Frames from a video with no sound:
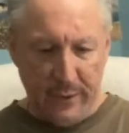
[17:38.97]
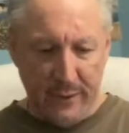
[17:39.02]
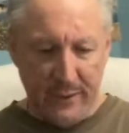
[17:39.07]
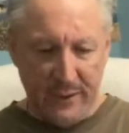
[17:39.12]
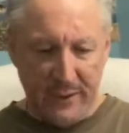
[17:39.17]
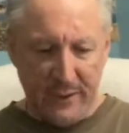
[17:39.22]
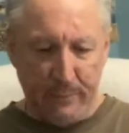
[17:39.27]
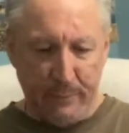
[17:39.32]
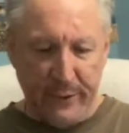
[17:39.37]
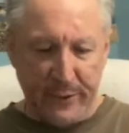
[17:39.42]

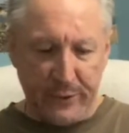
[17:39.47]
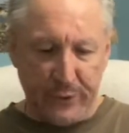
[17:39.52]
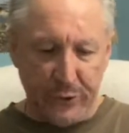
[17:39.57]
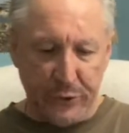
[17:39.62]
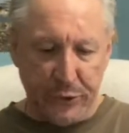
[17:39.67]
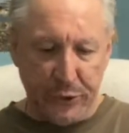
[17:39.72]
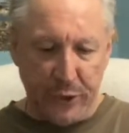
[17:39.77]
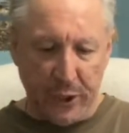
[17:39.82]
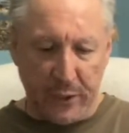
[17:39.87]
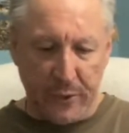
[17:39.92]
Specter
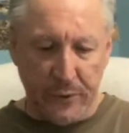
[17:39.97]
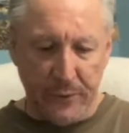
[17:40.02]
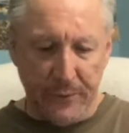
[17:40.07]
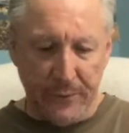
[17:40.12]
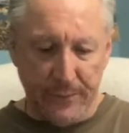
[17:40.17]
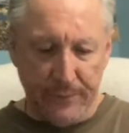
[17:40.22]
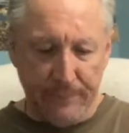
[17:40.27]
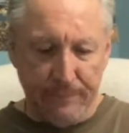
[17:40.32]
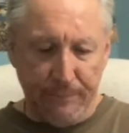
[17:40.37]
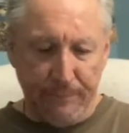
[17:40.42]
chuckled.
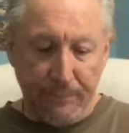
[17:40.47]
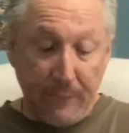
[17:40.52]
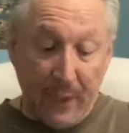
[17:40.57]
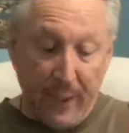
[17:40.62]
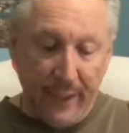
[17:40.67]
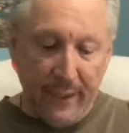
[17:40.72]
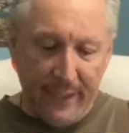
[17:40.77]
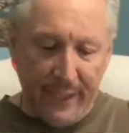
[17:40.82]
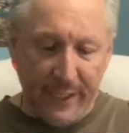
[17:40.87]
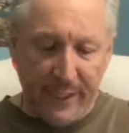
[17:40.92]

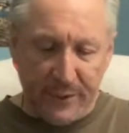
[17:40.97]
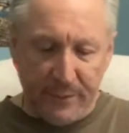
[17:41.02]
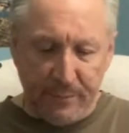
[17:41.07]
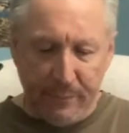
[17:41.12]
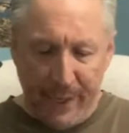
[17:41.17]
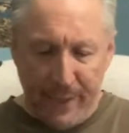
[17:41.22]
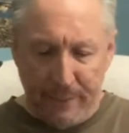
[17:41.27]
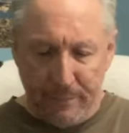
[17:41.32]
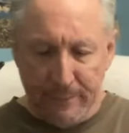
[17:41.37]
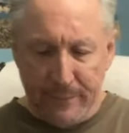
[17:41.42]
Yes,
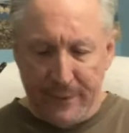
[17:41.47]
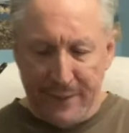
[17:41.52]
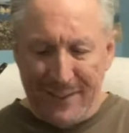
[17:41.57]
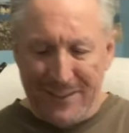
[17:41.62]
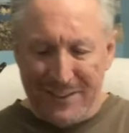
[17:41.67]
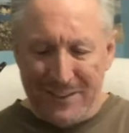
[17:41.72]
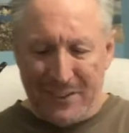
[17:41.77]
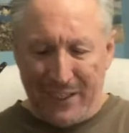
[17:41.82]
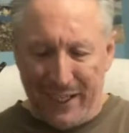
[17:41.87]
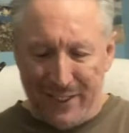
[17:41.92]
ma'am.
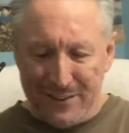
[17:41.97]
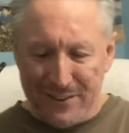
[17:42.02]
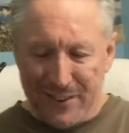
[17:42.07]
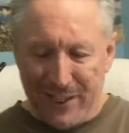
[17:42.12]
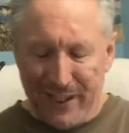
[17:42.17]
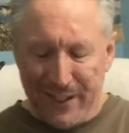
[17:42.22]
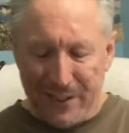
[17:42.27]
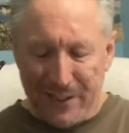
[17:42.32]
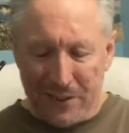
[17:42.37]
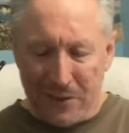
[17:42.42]
Sounds
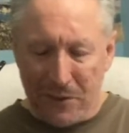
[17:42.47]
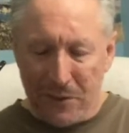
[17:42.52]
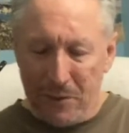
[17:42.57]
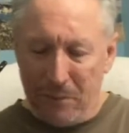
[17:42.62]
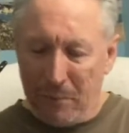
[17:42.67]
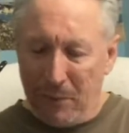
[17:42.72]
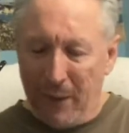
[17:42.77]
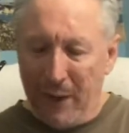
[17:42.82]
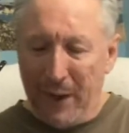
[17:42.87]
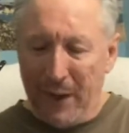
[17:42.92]
like a
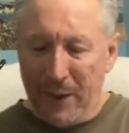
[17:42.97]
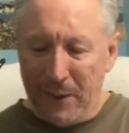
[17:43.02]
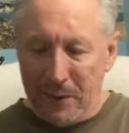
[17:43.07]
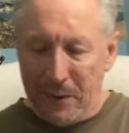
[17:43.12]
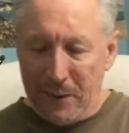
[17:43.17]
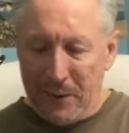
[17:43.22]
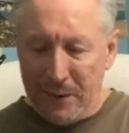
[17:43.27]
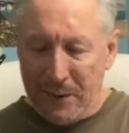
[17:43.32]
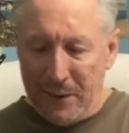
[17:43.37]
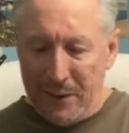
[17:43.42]
good plan.
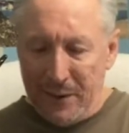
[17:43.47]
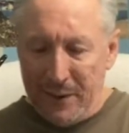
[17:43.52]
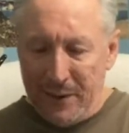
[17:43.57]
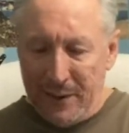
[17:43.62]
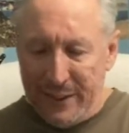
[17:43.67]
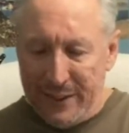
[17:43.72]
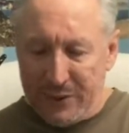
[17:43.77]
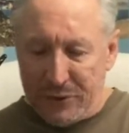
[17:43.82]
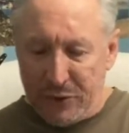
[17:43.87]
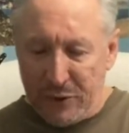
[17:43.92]

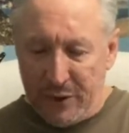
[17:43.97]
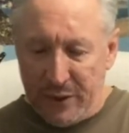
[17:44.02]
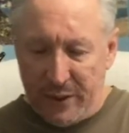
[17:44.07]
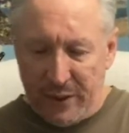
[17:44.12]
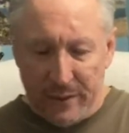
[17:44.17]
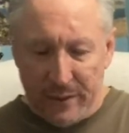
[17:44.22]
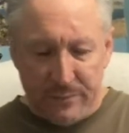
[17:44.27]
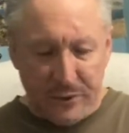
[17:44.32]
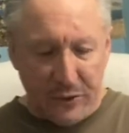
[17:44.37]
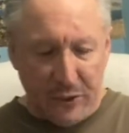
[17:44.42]
He stood
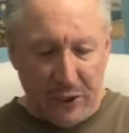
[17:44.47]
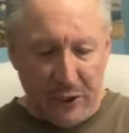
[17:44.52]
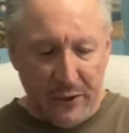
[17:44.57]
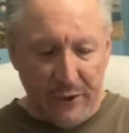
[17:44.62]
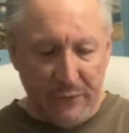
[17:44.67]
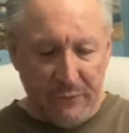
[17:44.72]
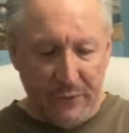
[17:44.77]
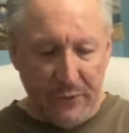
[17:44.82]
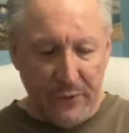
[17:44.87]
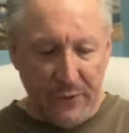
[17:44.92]
up,
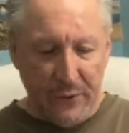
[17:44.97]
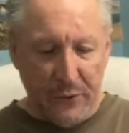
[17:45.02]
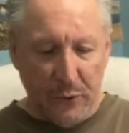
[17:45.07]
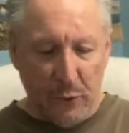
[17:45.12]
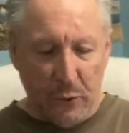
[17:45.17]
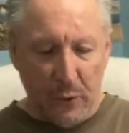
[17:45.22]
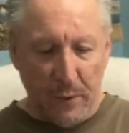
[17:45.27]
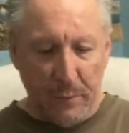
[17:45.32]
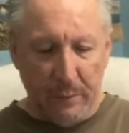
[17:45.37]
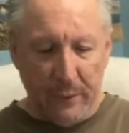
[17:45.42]
started for the
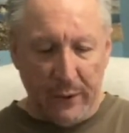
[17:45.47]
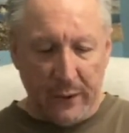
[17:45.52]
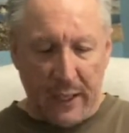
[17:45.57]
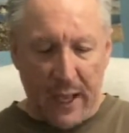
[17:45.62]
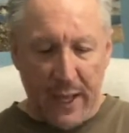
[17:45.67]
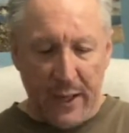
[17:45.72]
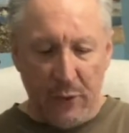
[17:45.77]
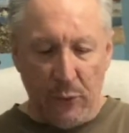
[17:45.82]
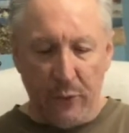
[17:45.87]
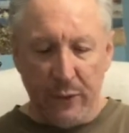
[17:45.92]
door, but
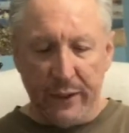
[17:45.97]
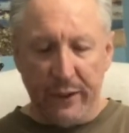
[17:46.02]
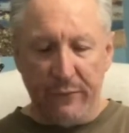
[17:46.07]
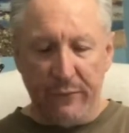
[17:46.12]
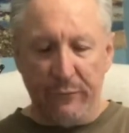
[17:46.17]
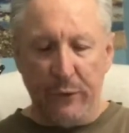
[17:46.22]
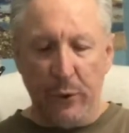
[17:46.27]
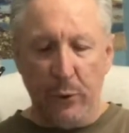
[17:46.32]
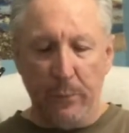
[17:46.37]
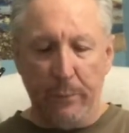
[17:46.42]
got only a
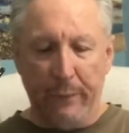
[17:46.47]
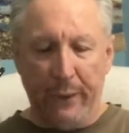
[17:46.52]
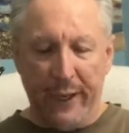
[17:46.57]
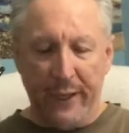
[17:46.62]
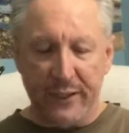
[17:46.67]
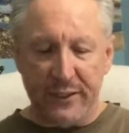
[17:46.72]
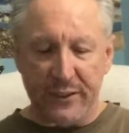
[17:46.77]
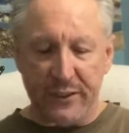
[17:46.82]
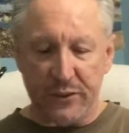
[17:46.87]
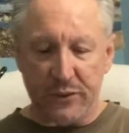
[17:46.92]
few
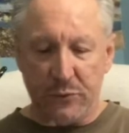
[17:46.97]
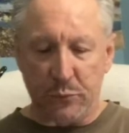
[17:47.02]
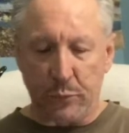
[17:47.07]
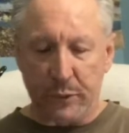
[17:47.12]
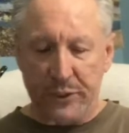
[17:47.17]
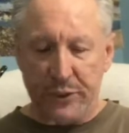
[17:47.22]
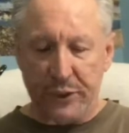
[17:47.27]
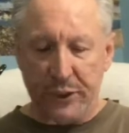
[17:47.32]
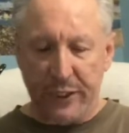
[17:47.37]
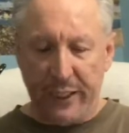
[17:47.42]
paces
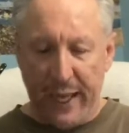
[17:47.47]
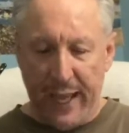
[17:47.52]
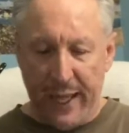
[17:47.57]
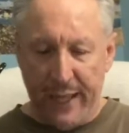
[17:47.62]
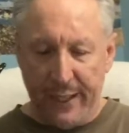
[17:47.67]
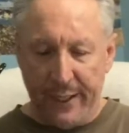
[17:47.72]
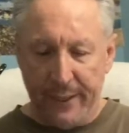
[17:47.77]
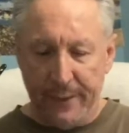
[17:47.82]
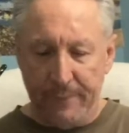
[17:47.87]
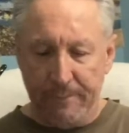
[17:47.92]
when she
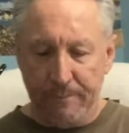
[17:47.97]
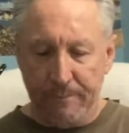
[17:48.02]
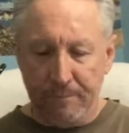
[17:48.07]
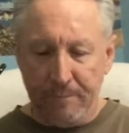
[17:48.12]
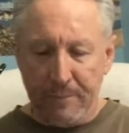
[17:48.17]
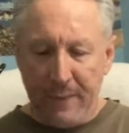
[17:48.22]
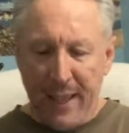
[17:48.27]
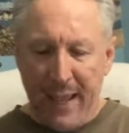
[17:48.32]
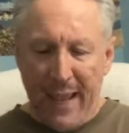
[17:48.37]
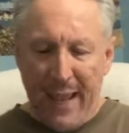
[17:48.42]
added,
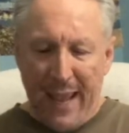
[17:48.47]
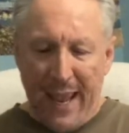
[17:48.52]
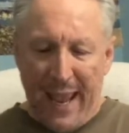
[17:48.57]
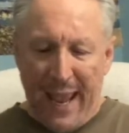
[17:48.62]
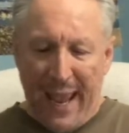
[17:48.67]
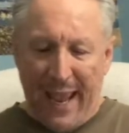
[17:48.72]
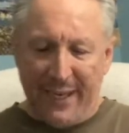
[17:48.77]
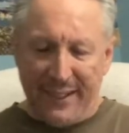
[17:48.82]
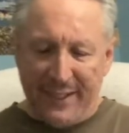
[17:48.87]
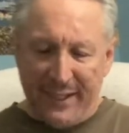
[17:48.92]

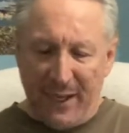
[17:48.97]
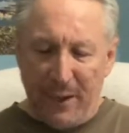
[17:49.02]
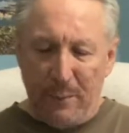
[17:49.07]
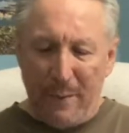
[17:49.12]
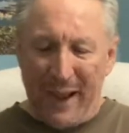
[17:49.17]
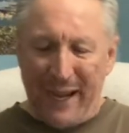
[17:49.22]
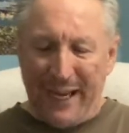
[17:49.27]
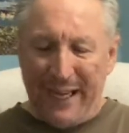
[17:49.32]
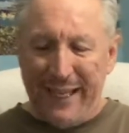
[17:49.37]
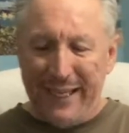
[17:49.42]
and tell
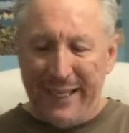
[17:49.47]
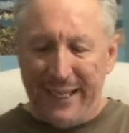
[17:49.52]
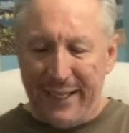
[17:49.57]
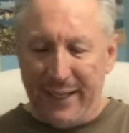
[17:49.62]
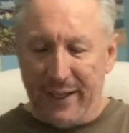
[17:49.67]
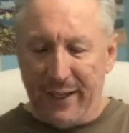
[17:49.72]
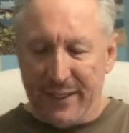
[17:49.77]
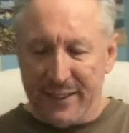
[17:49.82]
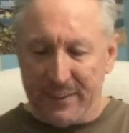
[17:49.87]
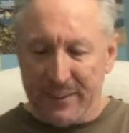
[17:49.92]
my
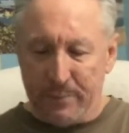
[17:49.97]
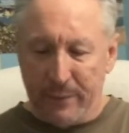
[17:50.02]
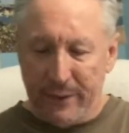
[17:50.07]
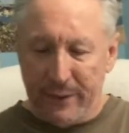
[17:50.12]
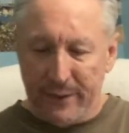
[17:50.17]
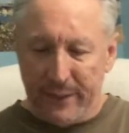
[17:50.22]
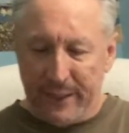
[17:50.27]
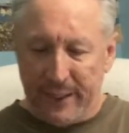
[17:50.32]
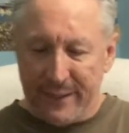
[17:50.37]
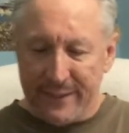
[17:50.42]
idiot
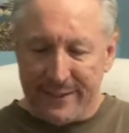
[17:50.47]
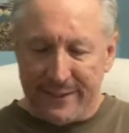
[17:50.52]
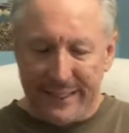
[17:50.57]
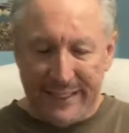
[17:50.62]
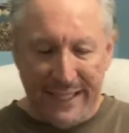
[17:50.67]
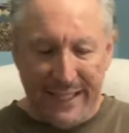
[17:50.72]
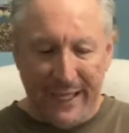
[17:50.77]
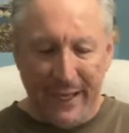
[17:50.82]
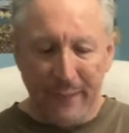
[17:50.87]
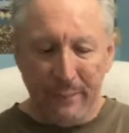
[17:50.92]
husband that I'll
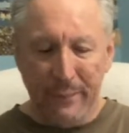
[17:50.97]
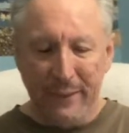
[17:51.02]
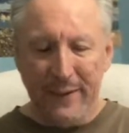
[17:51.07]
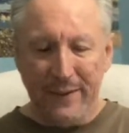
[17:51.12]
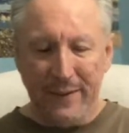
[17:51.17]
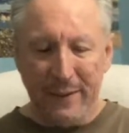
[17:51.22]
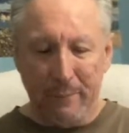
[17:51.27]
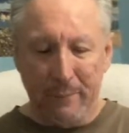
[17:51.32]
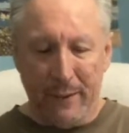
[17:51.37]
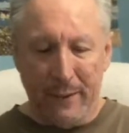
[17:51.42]
see him in
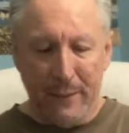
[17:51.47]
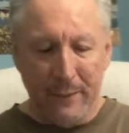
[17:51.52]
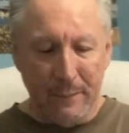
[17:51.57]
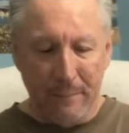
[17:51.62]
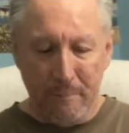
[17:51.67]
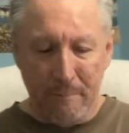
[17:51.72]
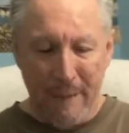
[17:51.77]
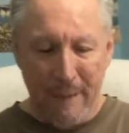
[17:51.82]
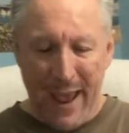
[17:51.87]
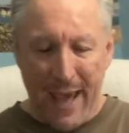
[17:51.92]
the
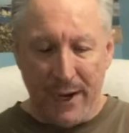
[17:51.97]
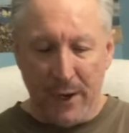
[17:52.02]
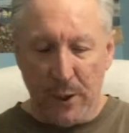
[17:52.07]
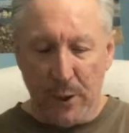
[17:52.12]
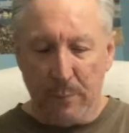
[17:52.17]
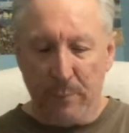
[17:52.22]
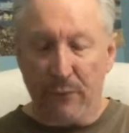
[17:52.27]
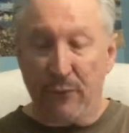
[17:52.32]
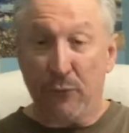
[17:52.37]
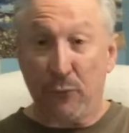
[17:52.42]

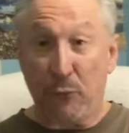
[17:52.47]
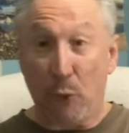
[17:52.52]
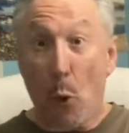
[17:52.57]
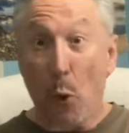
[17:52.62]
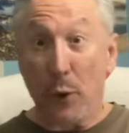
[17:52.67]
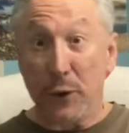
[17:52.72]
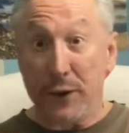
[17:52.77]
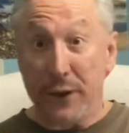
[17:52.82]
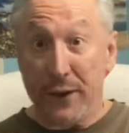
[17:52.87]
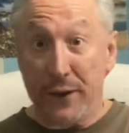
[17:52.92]
manor
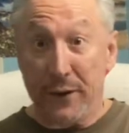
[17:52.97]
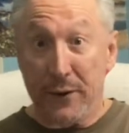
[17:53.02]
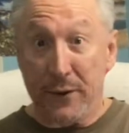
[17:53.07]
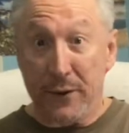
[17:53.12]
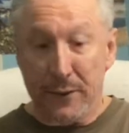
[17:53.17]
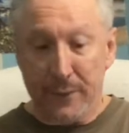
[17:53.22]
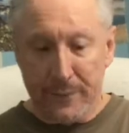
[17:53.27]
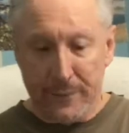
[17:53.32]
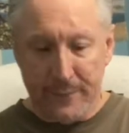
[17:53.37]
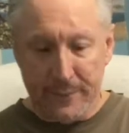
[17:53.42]
before
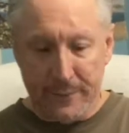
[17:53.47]
dinner.